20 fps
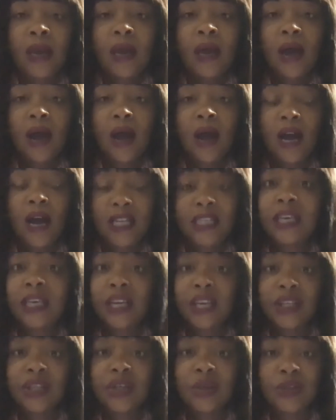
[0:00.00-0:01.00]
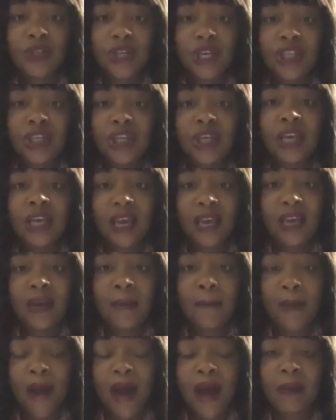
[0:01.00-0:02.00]
a tenant association in
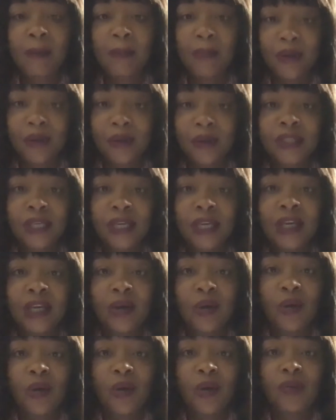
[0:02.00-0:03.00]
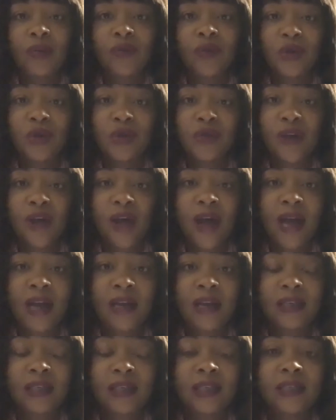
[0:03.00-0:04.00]
my building on Roosevelt
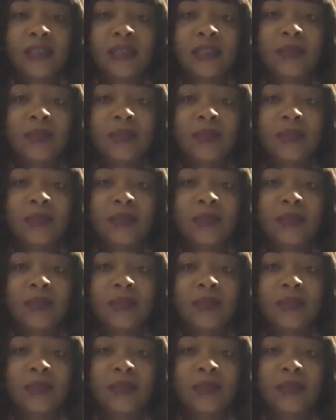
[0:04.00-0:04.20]
Island.